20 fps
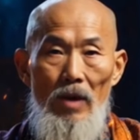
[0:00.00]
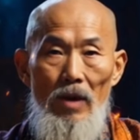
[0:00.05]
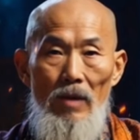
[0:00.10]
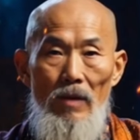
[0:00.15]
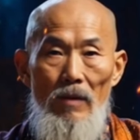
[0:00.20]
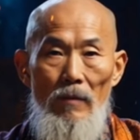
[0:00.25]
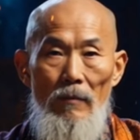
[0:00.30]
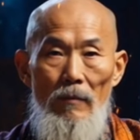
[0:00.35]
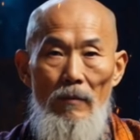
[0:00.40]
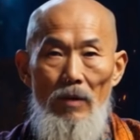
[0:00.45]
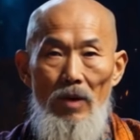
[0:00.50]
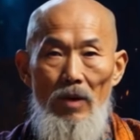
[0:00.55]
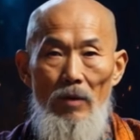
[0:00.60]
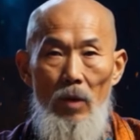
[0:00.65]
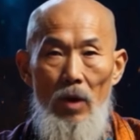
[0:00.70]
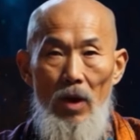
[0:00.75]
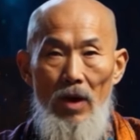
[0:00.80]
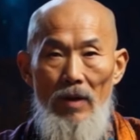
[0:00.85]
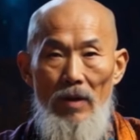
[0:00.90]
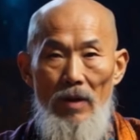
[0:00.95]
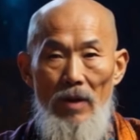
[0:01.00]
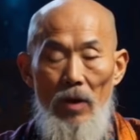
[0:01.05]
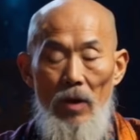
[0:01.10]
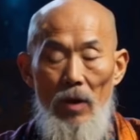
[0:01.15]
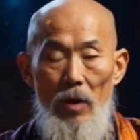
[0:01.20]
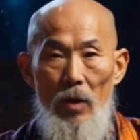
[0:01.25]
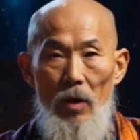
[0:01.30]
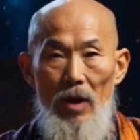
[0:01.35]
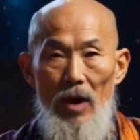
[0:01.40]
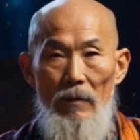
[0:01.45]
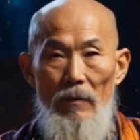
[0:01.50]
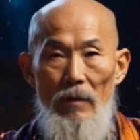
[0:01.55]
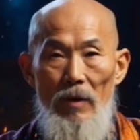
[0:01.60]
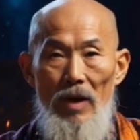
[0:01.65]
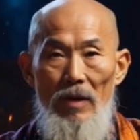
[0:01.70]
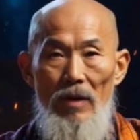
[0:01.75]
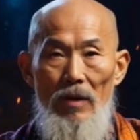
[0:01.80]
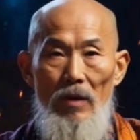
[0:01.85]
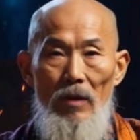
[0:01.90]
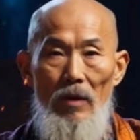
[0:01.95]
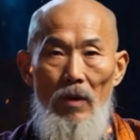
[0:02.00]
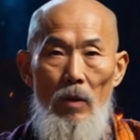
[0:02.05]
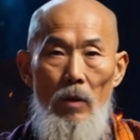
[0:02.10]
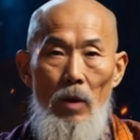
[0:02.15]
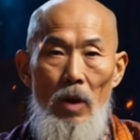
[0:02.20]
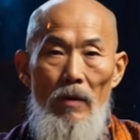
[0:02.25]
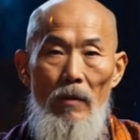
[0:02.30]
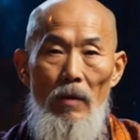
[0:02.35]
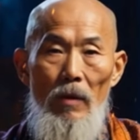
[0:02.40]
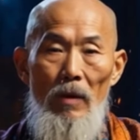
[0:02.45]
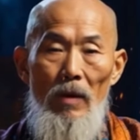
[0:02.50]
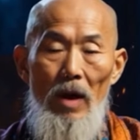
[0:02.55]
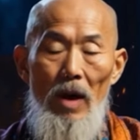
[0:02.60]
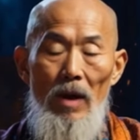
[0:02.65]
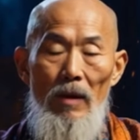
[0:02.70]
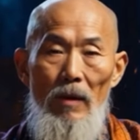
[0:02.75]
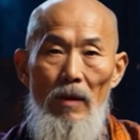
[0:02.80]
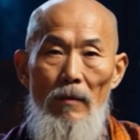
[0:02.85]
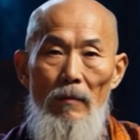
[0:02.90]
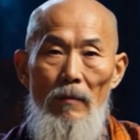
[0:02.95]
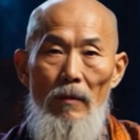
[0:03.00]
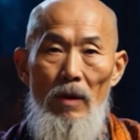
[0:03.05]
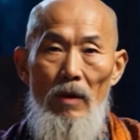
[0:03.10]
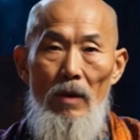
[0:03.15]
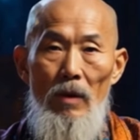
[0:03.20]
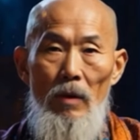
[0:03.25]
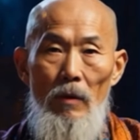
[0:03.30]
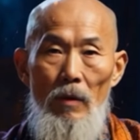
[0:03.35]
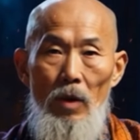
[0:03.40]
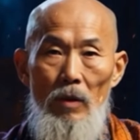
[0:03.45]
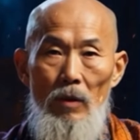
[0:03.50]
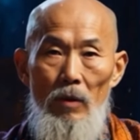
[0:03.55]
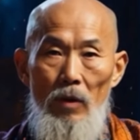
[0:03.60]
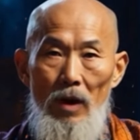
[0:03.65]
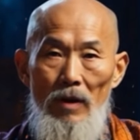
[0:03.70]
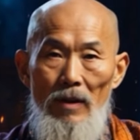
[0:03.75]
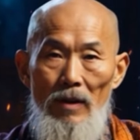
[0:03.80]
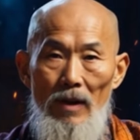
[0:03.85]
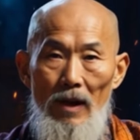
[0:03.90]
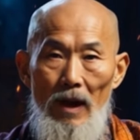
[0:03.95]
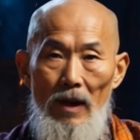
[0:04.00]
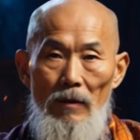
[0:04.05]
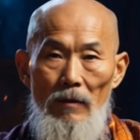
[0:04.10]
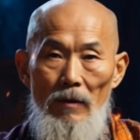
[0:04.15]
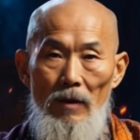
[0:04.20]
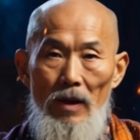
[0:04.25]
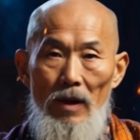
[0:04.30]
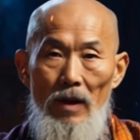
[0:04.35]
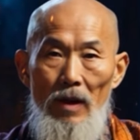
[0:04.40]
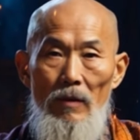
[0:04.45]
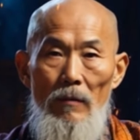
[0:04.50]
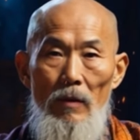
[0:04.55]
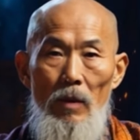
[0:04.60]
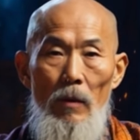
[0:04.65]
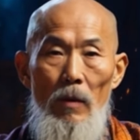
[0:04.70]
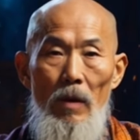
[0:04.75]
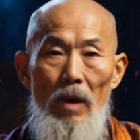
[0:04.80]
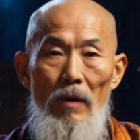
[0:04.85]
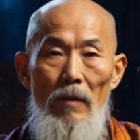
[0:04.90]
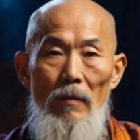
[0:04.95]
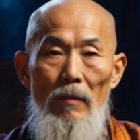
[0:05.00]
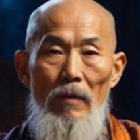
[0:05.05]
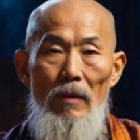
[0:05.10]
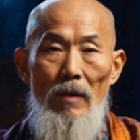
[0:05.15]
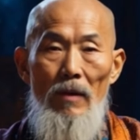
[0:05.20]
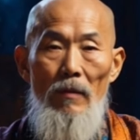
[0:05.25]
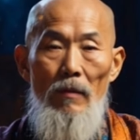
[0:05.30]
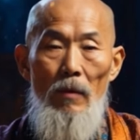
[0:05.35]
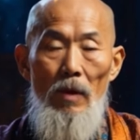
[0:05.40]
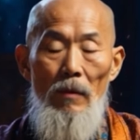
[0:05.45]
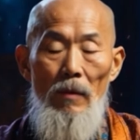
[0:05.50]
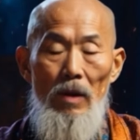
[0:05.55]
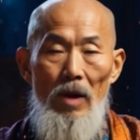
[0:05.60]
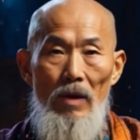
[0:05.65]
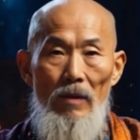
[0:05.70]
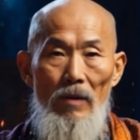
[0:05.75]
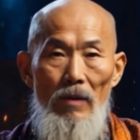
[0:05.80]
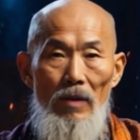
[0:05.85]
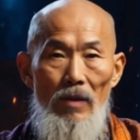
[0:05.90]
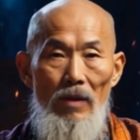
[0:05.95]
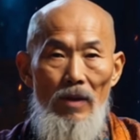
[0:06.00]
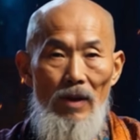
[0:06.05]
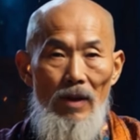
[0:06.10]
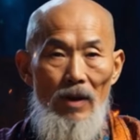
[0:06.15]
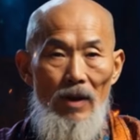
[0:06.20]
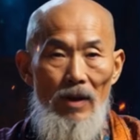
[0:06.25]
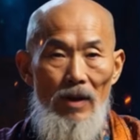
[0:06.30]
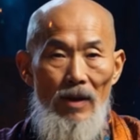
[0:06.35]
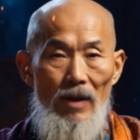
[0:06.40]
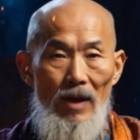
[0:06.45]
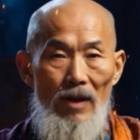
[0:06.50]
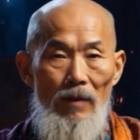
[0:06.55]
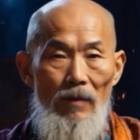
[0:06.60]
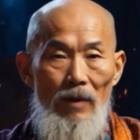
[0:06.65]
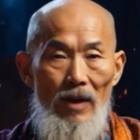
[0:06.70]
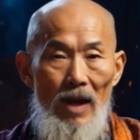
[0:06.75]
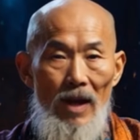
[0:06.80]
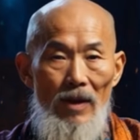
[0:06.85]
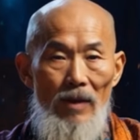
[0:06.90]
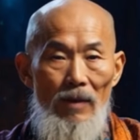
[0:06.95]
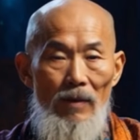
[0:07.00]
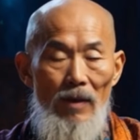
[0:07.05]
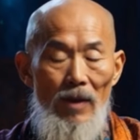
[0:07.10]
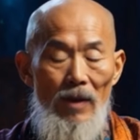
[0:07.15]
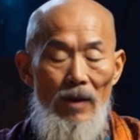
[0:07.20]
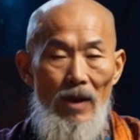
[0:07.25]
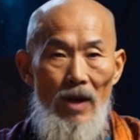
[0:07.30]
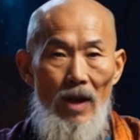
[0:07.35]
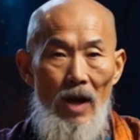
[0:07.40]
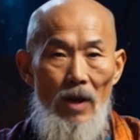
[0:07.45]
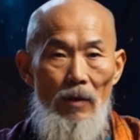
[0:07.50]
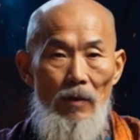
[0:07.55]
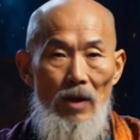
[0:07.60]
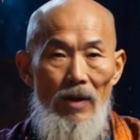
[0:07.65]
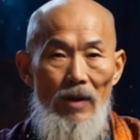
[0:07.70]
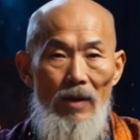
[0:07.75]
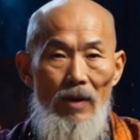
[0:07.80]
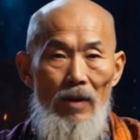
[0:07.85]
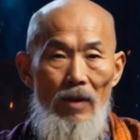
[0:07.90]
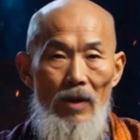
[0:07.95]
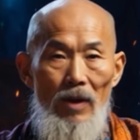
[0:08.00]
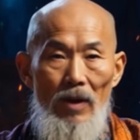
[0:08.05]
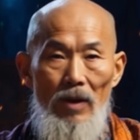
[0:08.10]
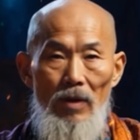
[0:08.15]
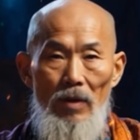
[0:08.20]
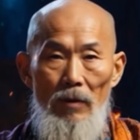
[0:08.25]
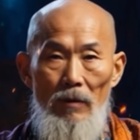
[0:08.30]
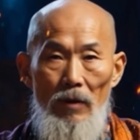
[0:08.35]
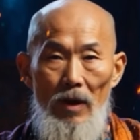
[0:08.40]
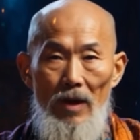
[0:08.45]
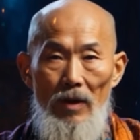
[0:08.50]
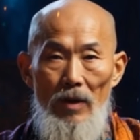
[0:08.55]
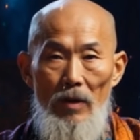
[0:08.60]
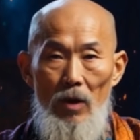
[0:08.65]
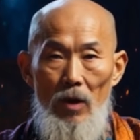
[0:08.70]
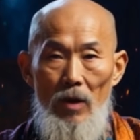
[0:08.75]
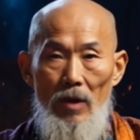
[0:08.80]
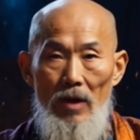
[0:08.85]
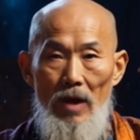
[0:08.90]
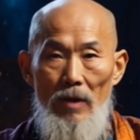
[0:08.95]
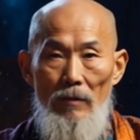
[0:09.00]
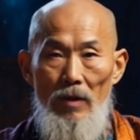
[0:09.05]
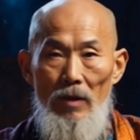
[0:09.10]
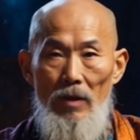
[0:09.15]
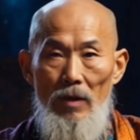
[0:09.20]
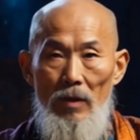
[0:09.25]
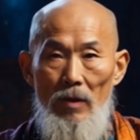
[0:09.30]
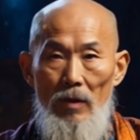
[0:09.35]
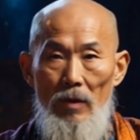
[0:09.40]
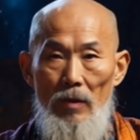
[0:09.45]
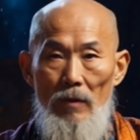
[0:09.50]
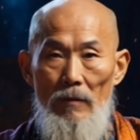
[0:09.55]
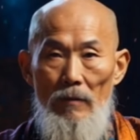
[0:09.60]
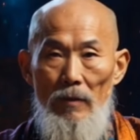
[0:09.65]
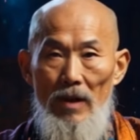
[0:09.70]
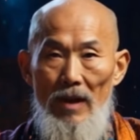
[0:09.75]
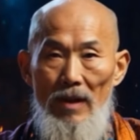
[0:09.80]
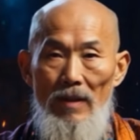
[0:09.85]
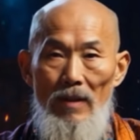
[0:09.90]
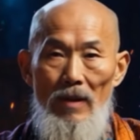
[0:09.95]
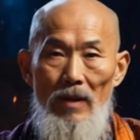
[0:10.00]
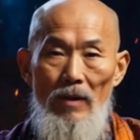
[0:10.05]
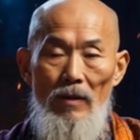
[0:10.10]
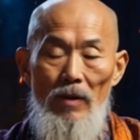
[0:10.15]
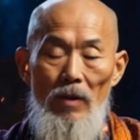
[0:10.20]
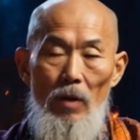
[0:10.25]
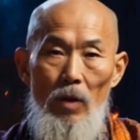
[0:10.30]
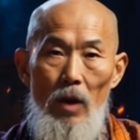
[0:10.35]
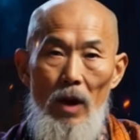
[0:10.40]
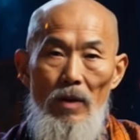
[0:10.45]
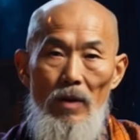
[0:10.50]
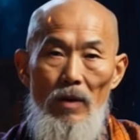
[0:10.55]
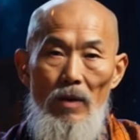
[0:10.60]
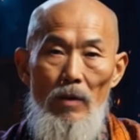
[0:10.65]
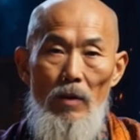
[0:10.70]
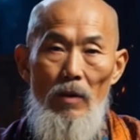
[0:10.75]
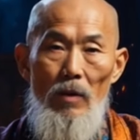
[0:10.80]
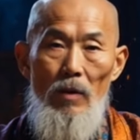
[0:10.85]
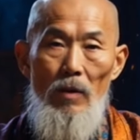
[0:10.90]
He's the first one who will appear to you when you share this video on WhatsApp. If you believe in this revelation, leave yes in the comments to make it all come true. Blessings await you.